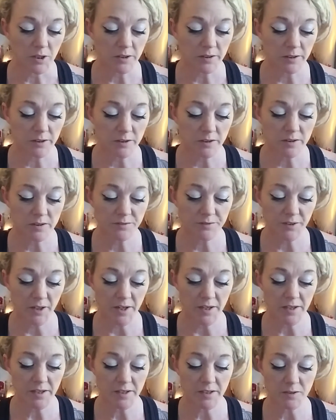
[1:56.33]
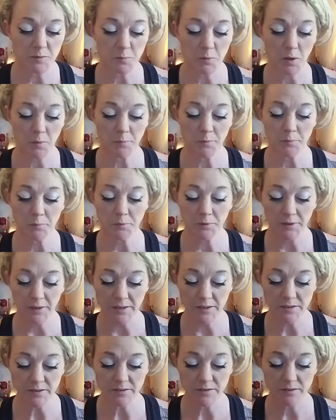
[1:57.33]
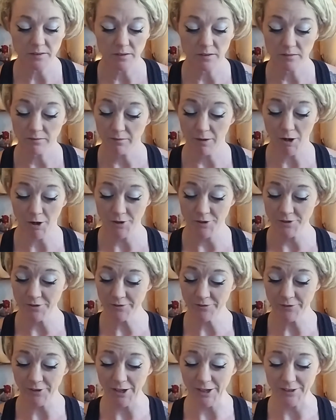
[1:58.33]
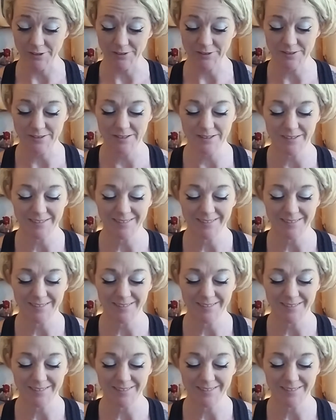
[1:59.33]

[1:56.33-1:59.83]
glitter is fine in its proper place on your face.